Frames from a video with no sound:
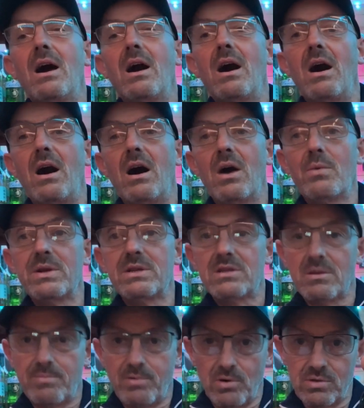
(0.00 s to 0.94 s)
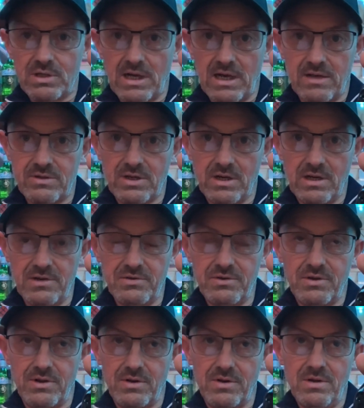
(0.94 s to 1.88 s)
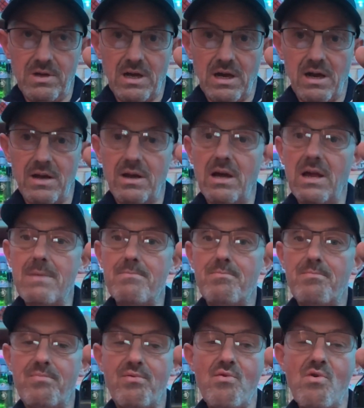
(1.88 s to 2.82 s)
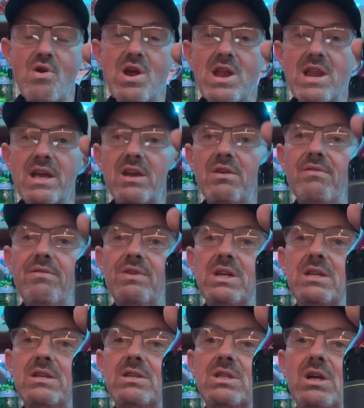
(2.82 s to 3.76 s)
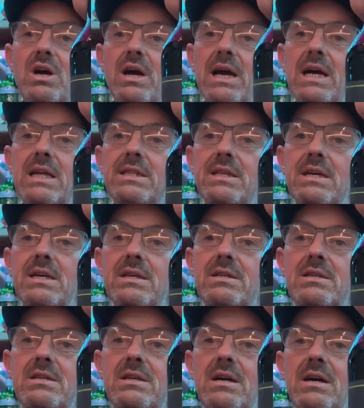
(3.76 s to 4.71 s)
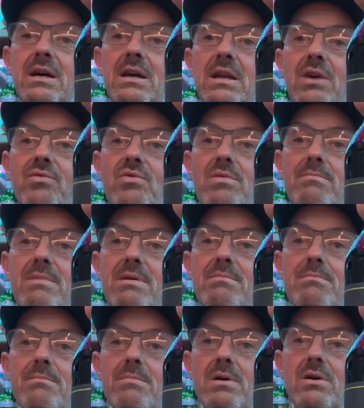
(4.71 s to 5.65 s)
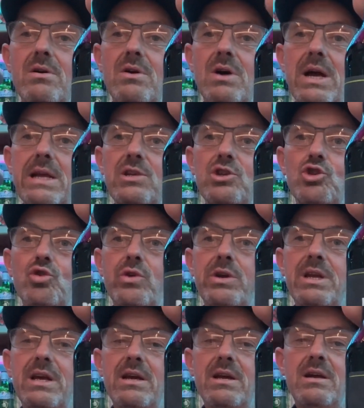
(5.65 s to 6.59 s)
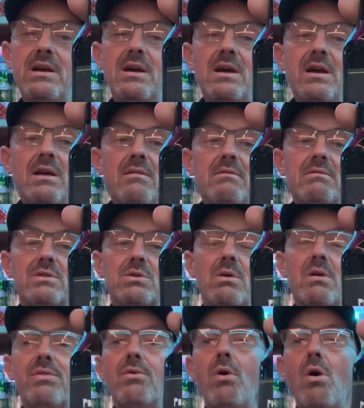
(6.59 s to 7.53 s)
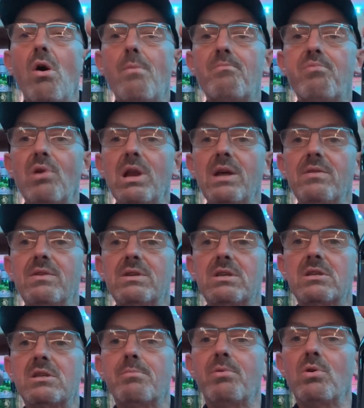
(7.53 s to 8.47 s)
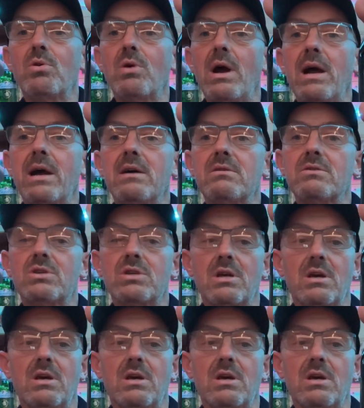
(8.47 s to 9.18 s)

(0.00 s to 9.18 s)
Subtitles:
I went to the Porterhouse in London and I am pretty convinced I had this and I remember enjoying it. So I thought, oh, brilliant, this is the Porterhouse